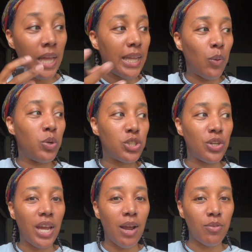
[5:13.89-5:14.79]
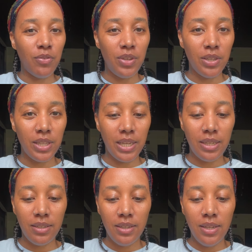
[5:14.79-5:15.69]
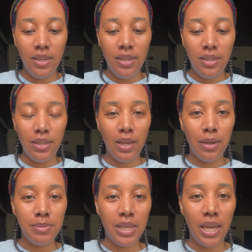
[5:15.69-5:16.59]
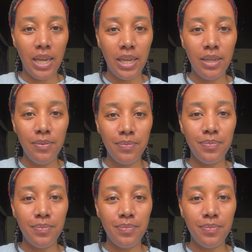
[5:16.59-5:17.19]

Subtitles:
like what you're not revealing. You know what I'm saying?